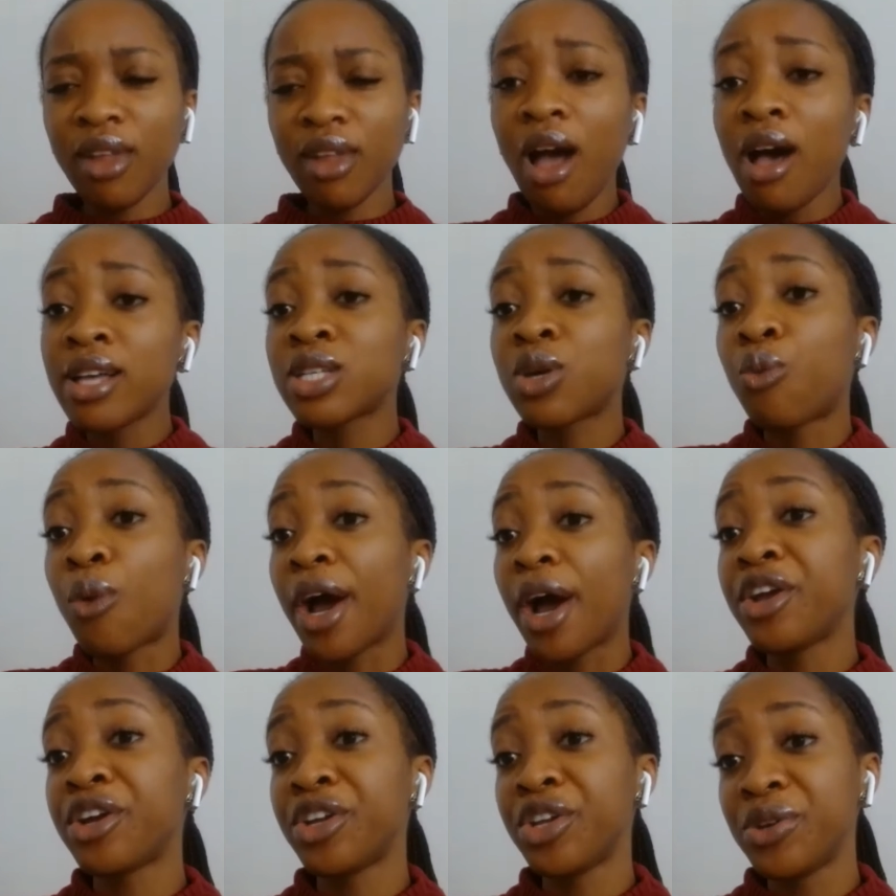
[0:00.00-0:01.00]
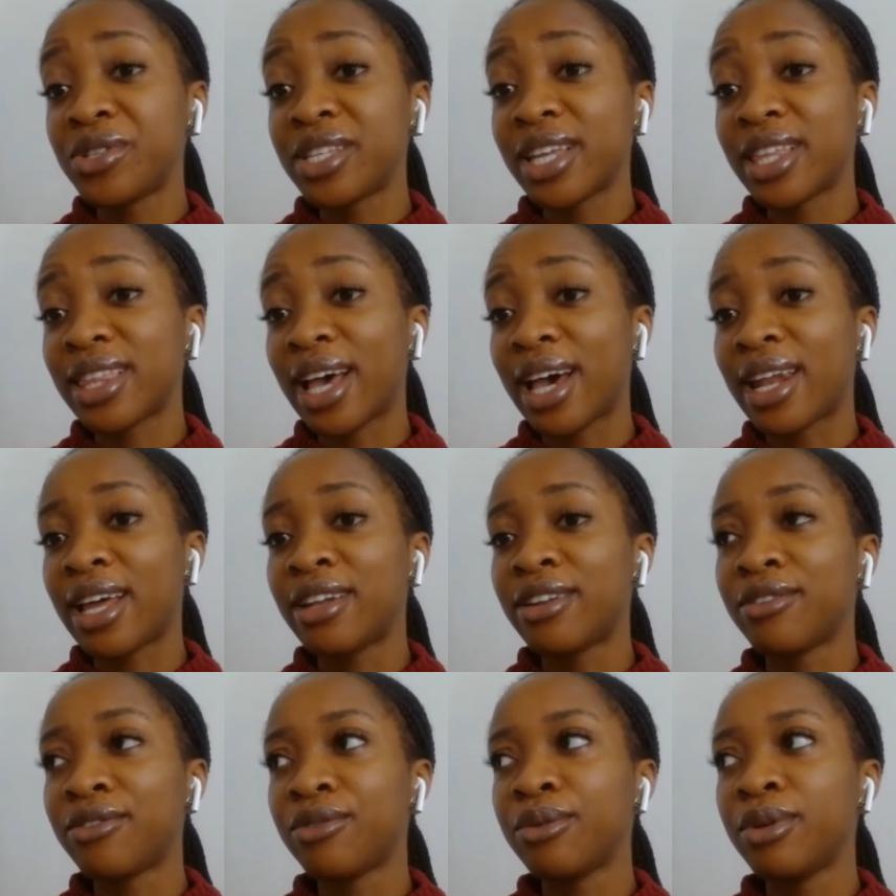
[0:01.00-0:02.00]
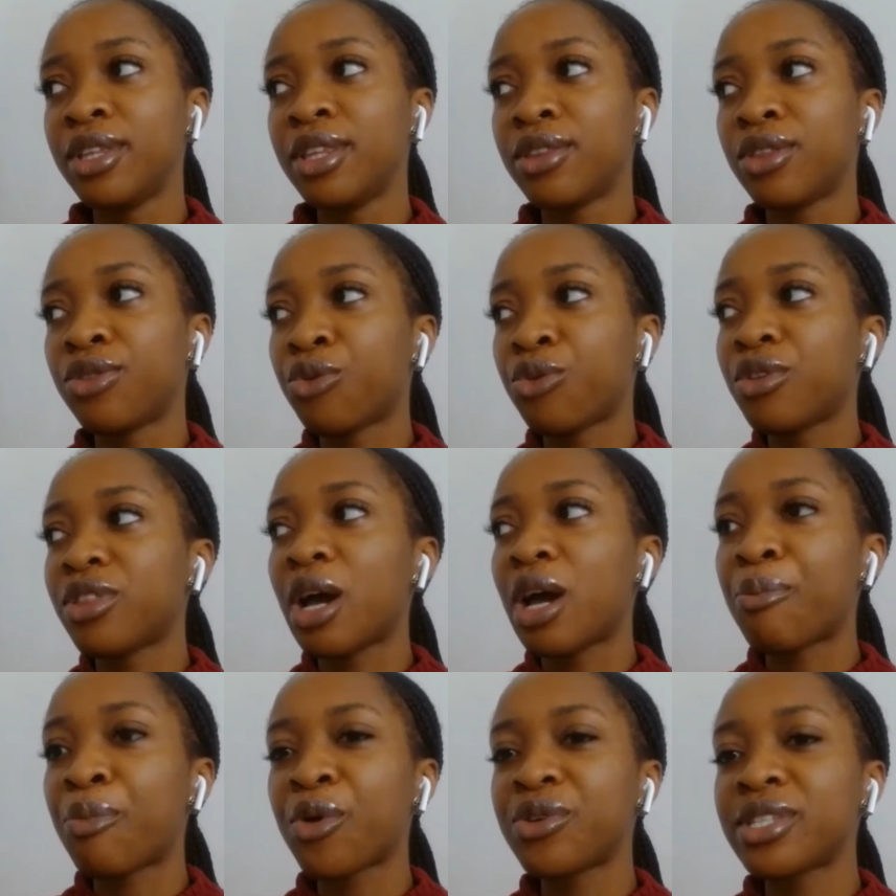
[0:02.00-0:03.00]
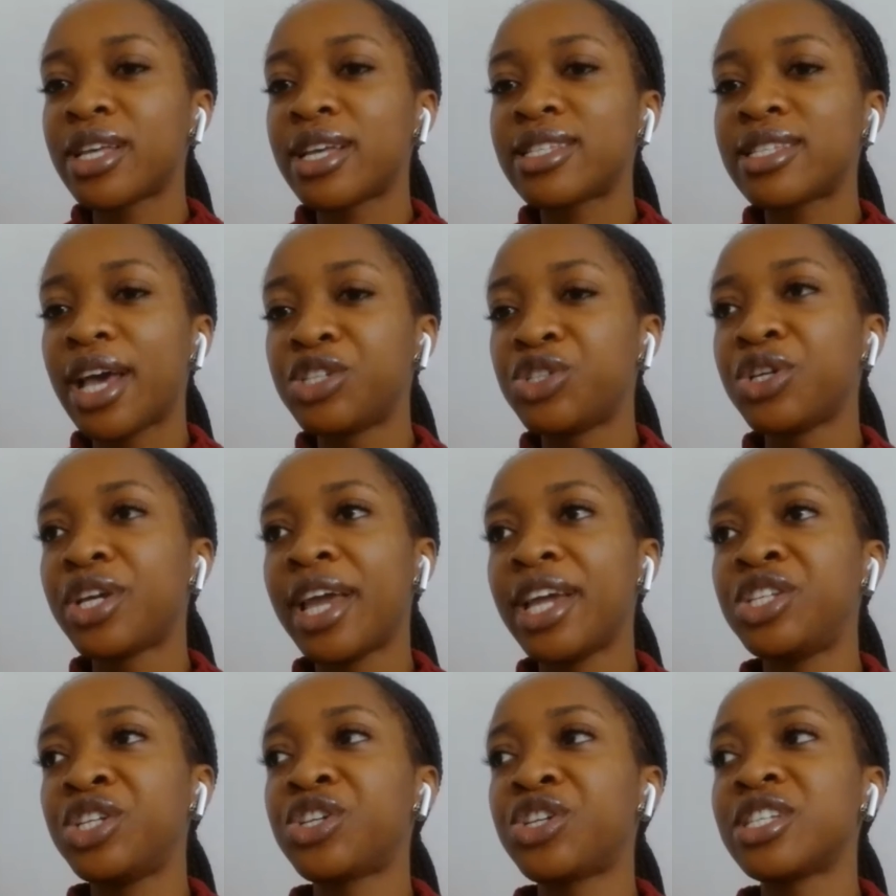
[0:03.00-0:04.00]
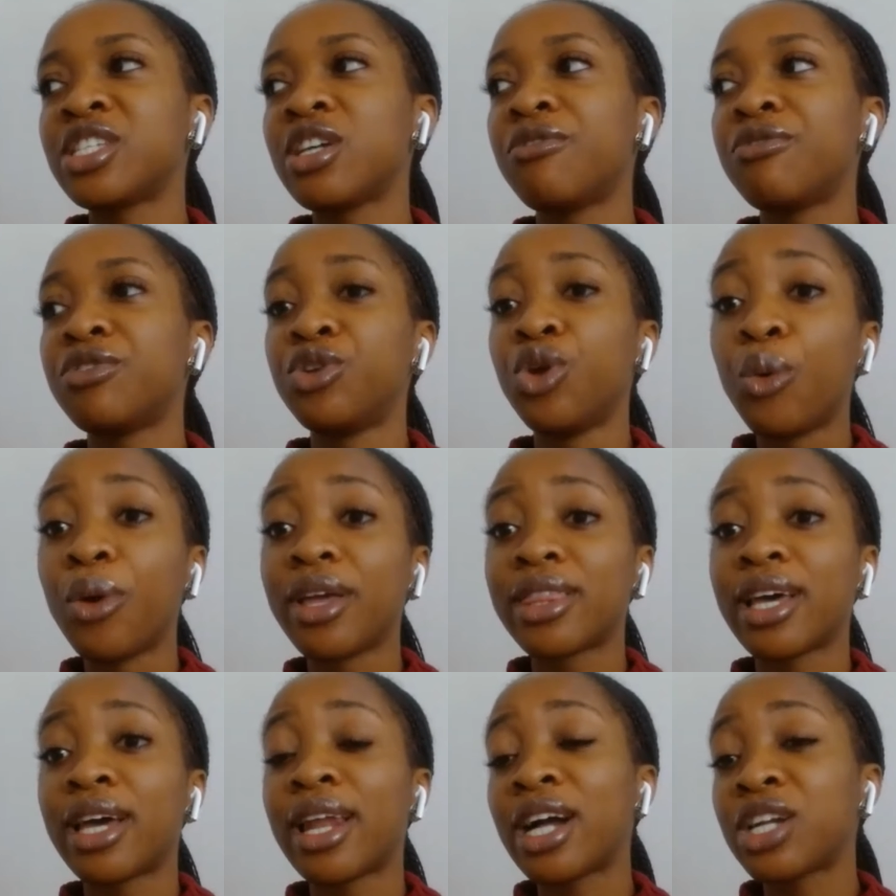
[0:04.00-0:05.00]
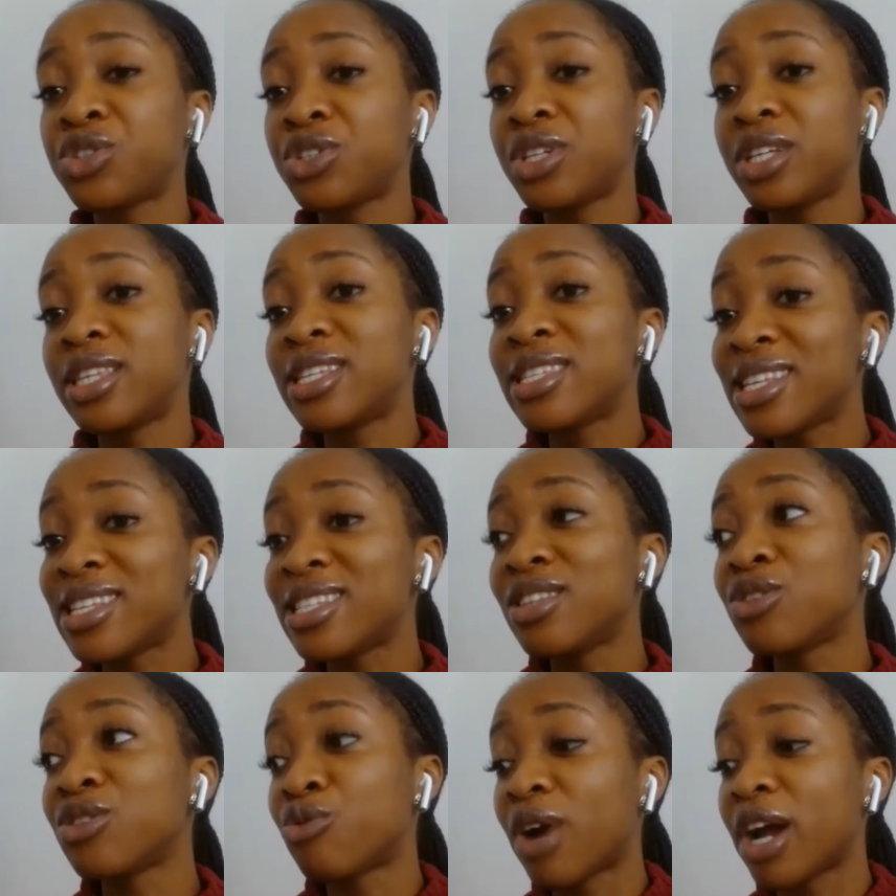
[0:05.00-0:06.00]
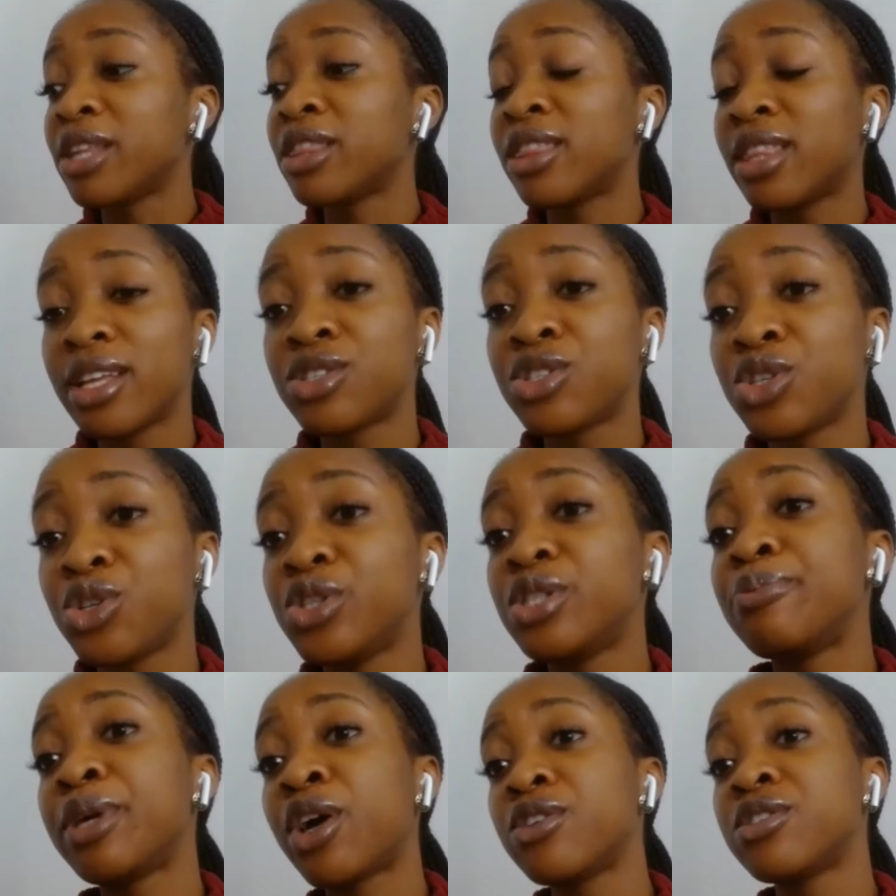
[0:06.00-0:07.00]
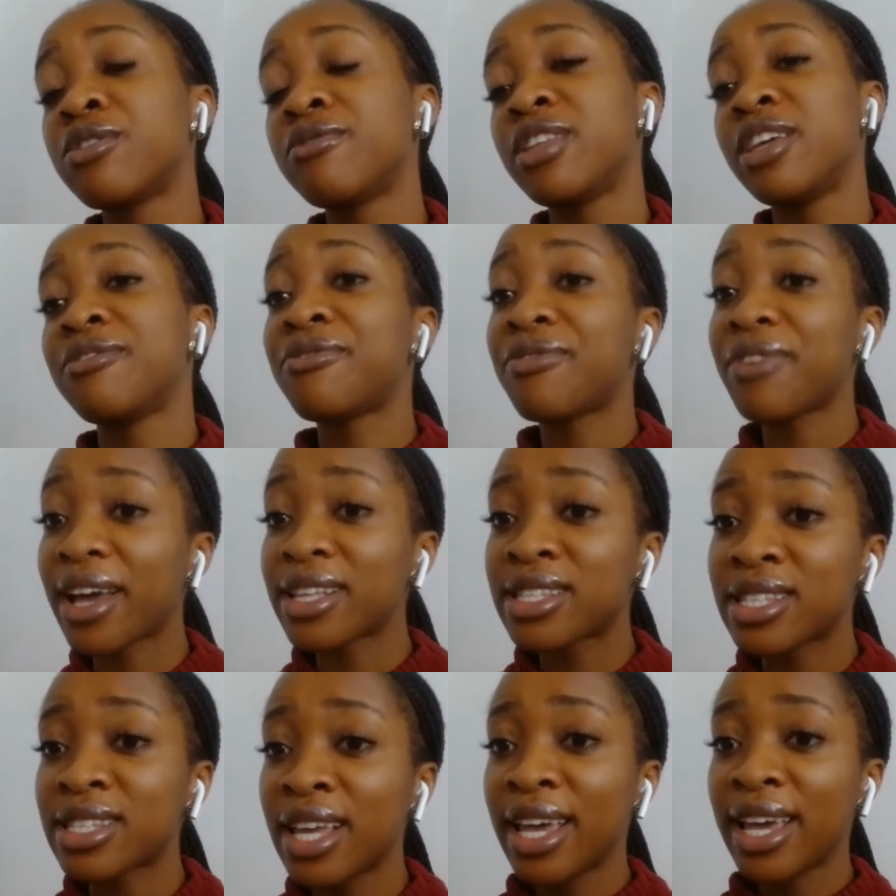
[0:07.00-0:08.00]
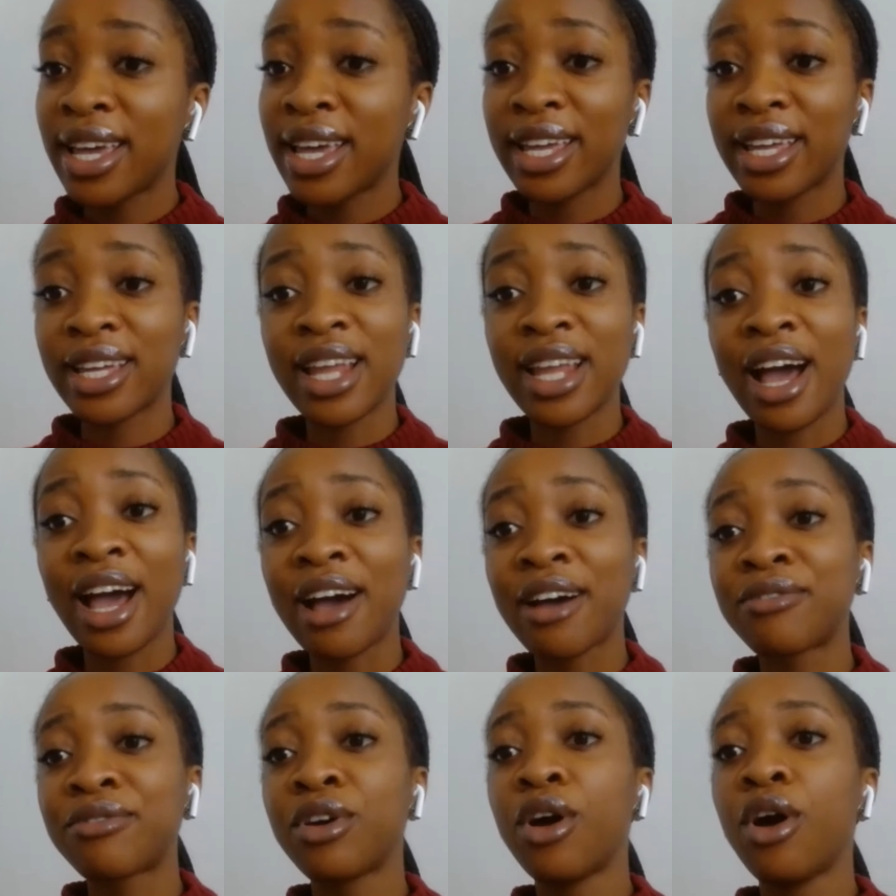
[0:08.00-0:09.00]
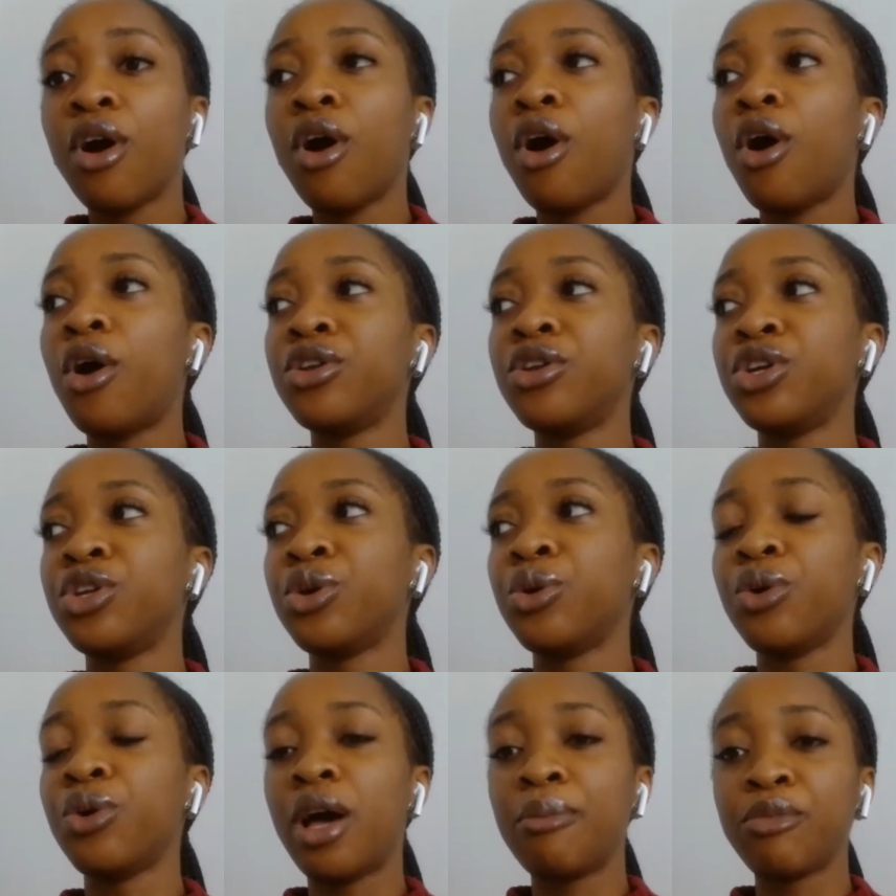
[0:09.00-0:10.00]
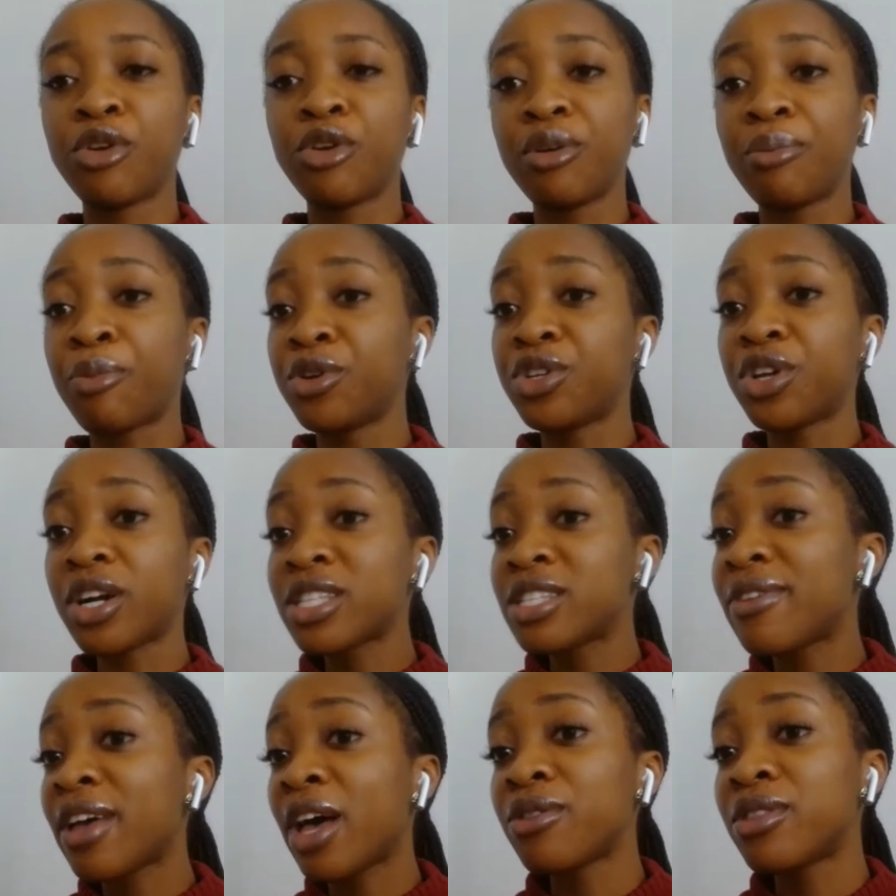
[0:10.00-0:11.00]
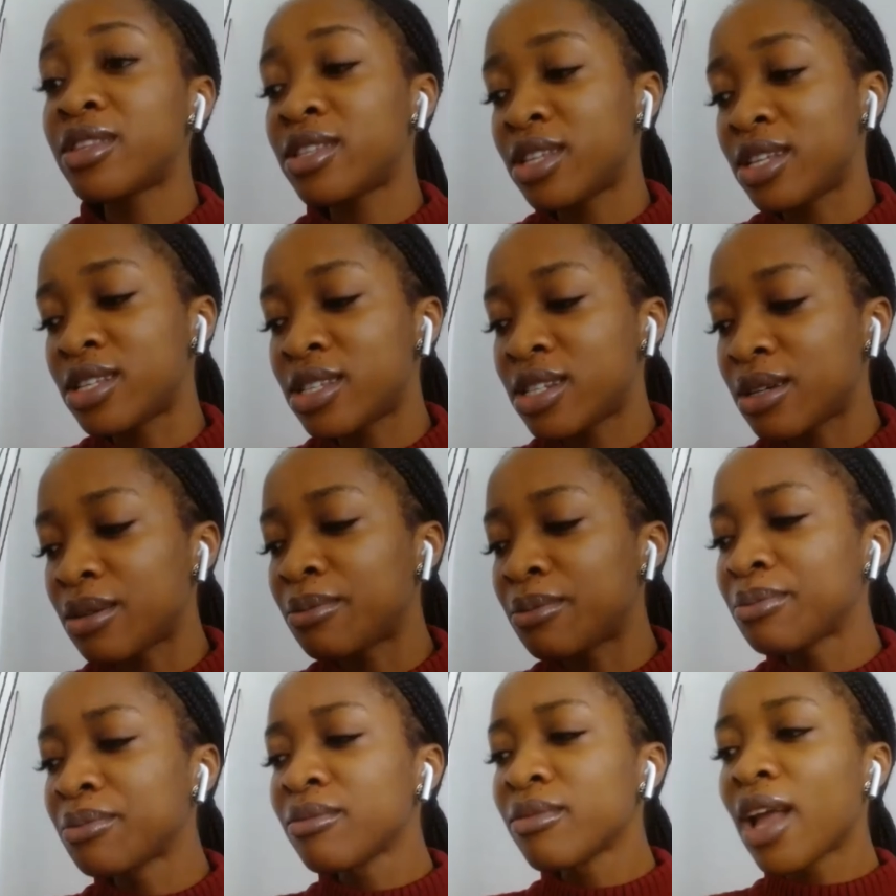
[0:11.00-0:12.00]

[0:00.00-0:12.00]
ask why you're using that, and through that process educating yourself and knowing that actually this isn't the right thing to use because of the effects it can have on your reproductive health system.